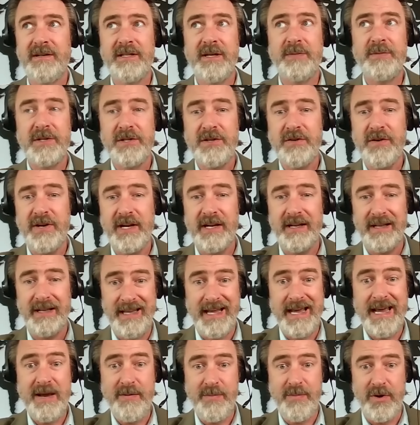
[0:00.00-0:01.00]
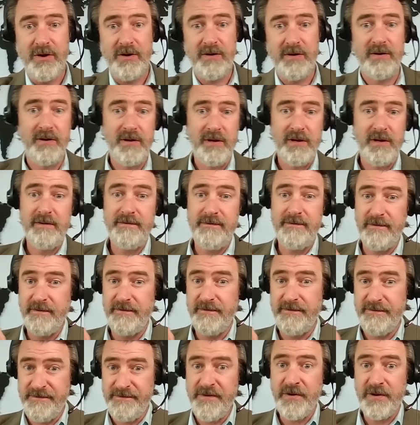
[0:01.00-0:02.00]
substituting labor for
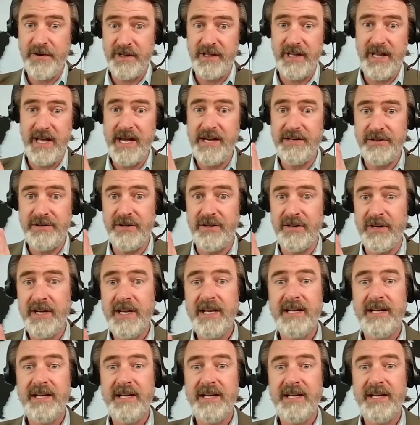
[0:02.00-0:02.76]
fertilizer.